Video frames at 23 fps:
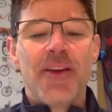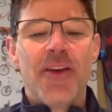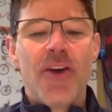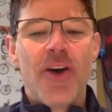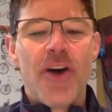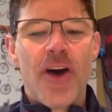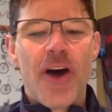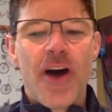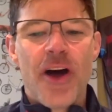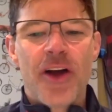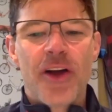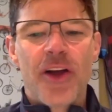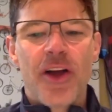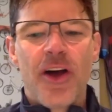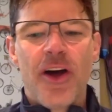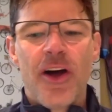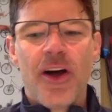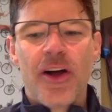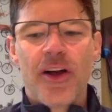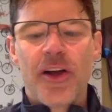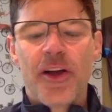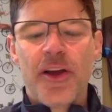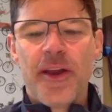no,
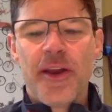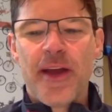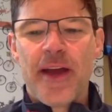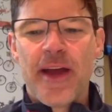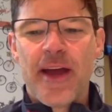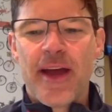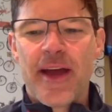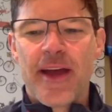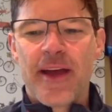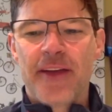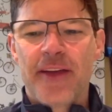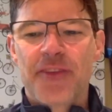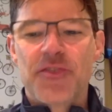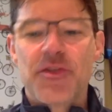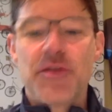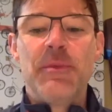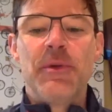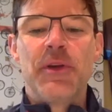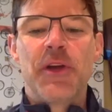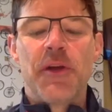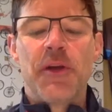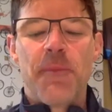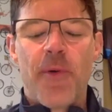all good,
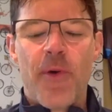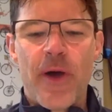extremely good